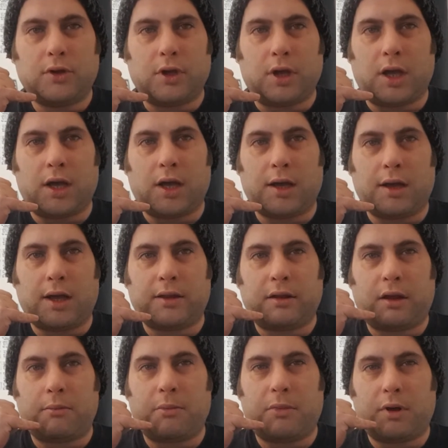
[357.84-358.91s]

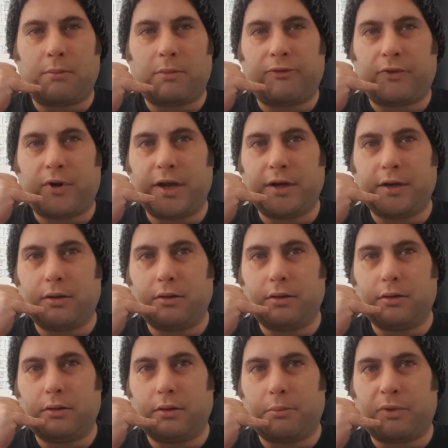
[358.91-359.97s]
I'm afraid
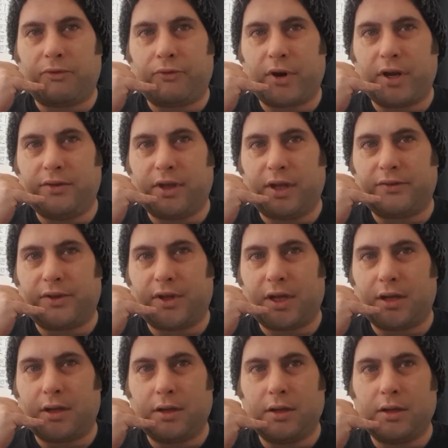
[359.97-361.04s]

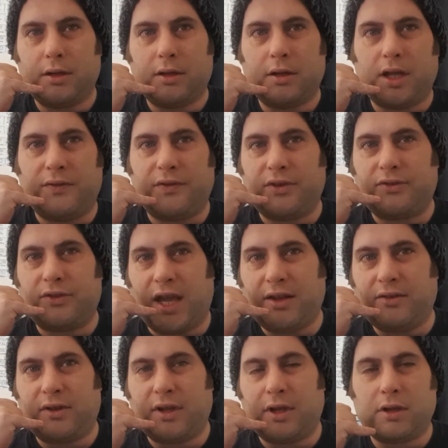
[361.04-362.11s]
that if he
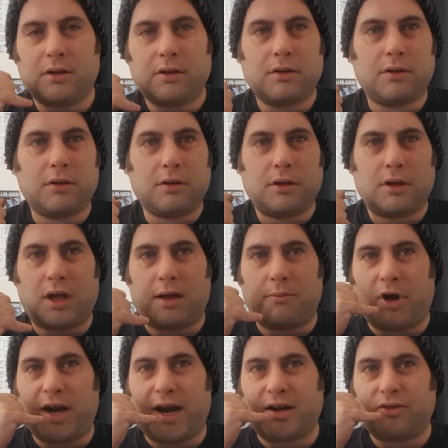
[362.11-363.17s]
stays here, I
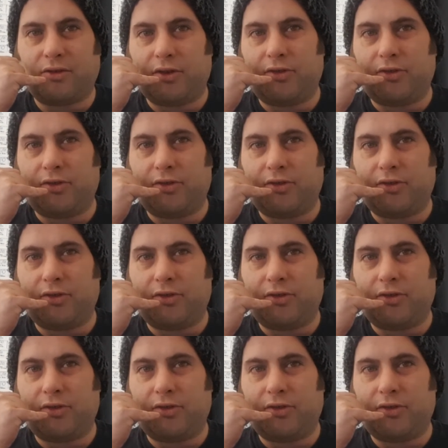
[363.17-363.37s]
might actually